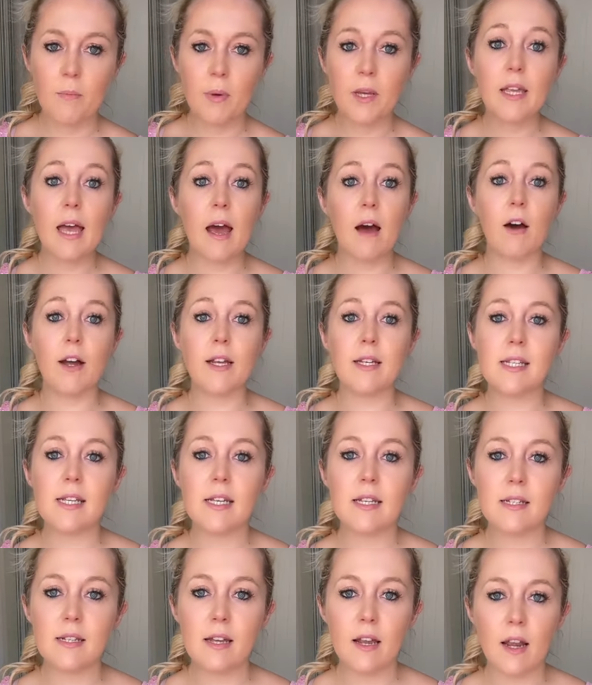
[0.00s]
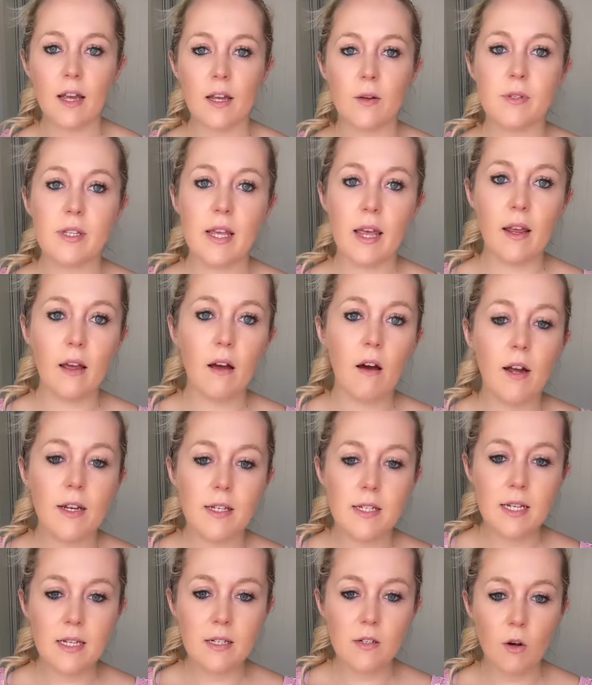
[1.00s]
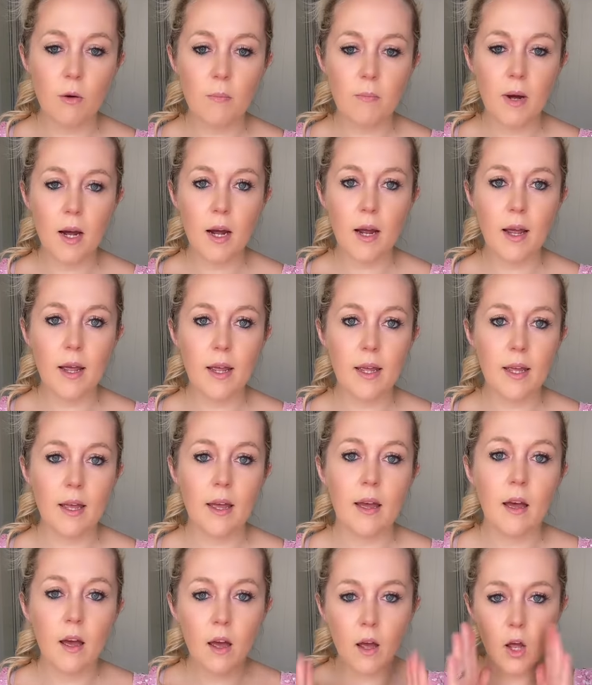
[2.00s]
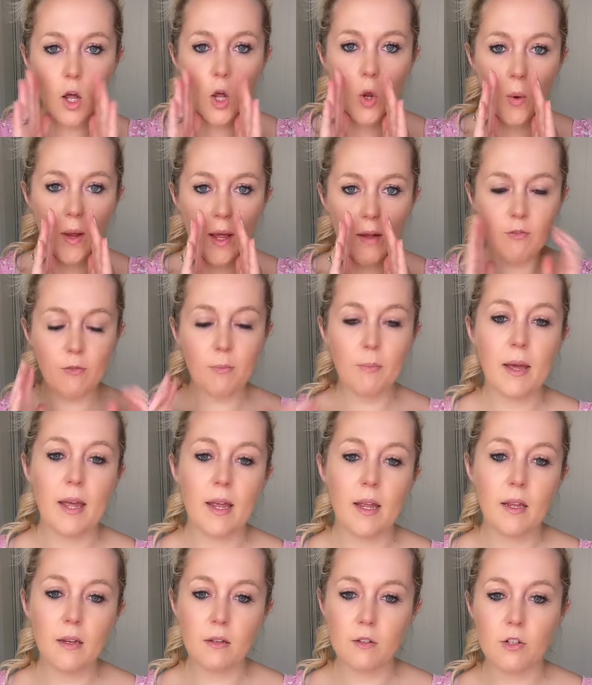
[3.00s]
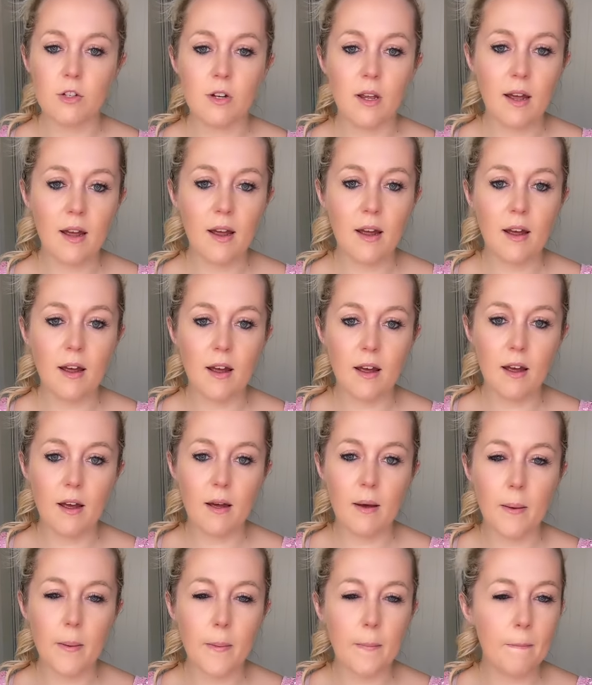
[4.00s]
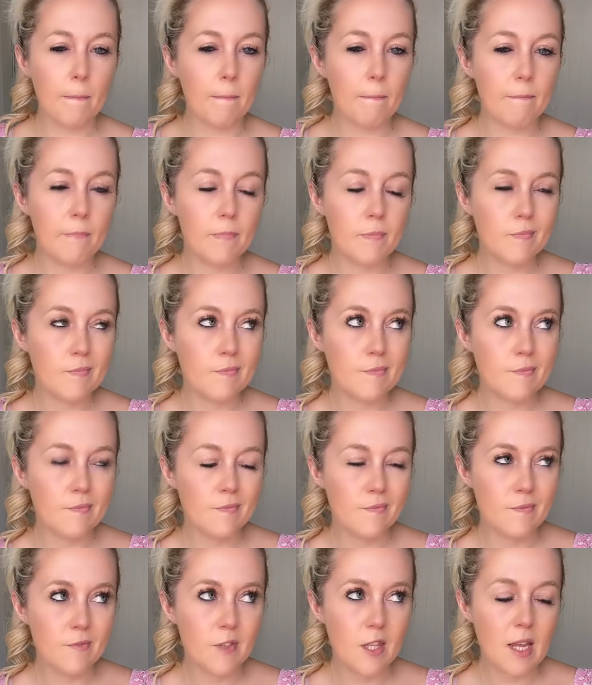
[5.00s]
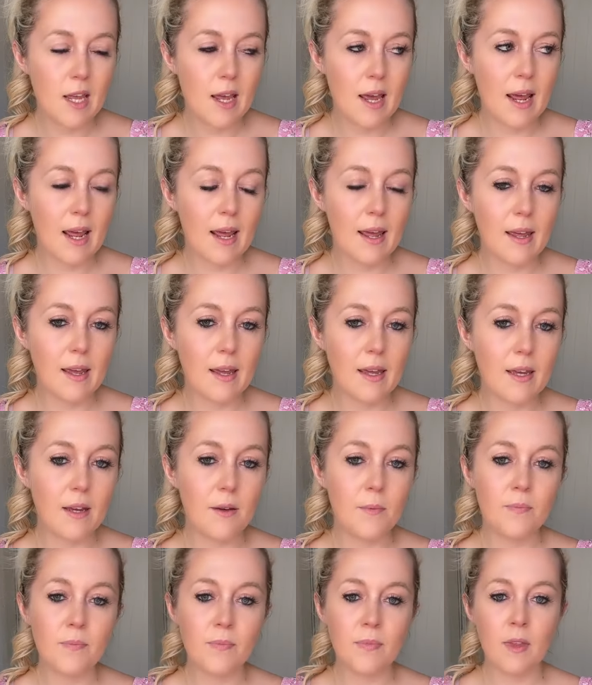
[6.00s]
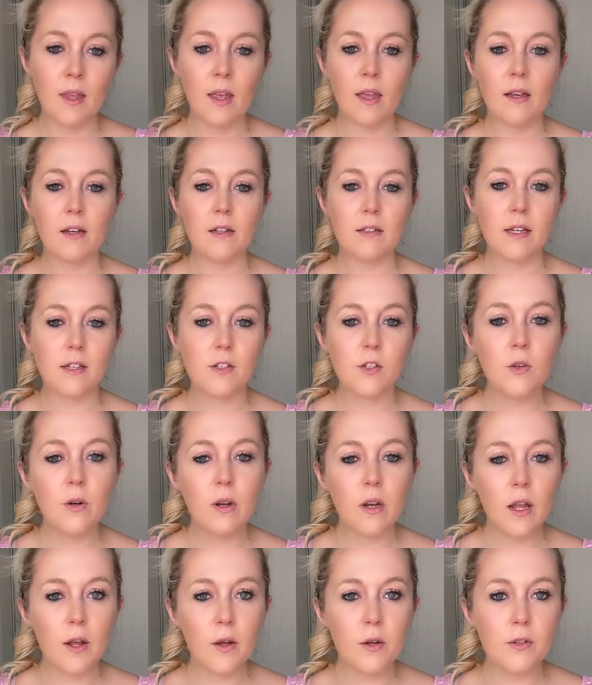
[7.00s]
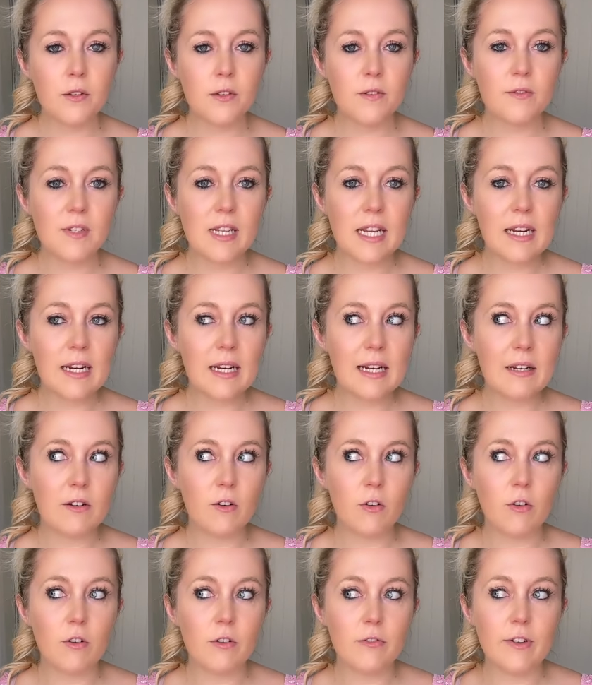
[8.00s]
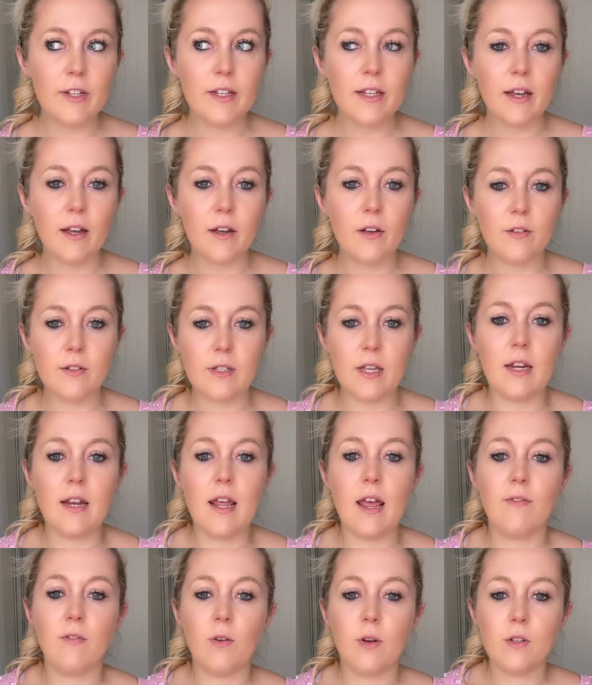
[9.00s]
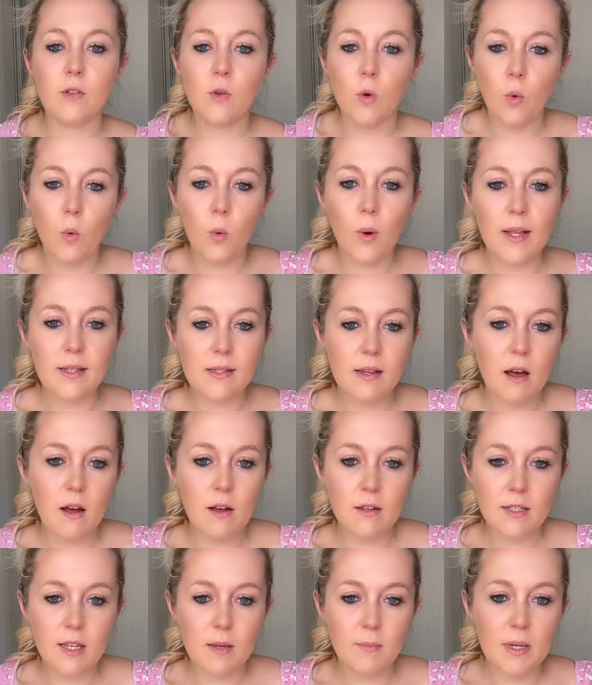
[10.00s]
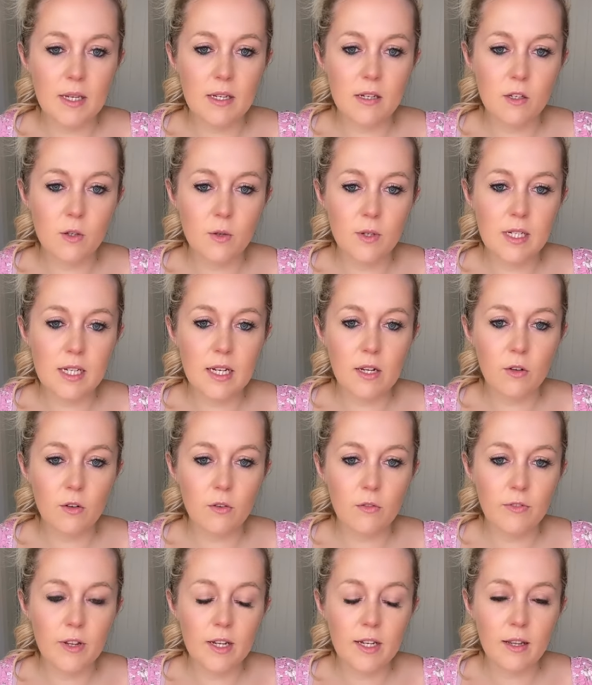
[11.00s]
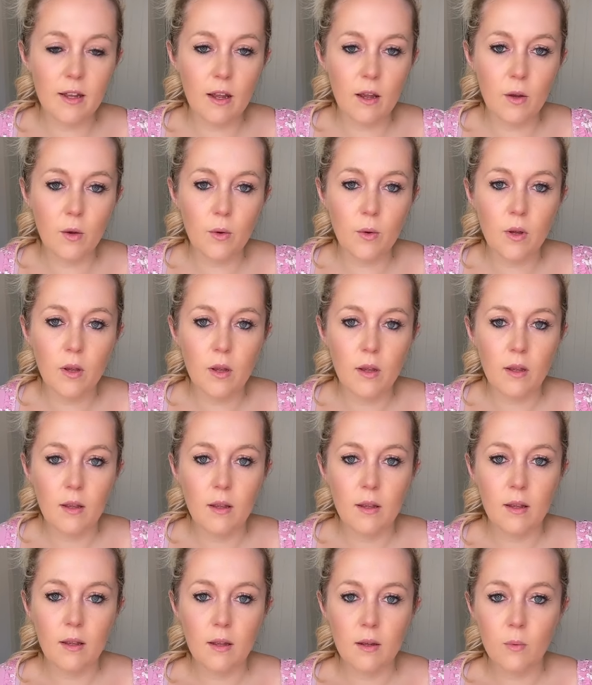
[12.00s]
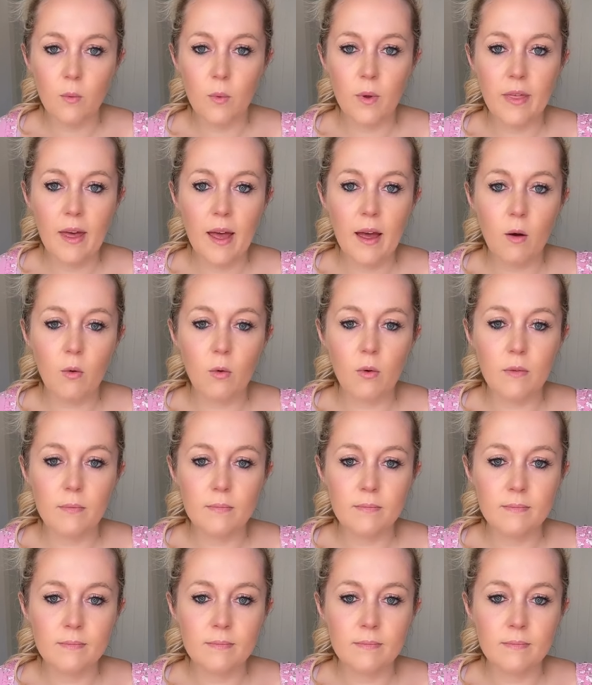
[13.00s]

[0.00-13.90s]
But yeah, I did, like I was saying, I did on my OF page, because I do loads of ding-dong videos, and everyone's always asking me to do a ding-dong video without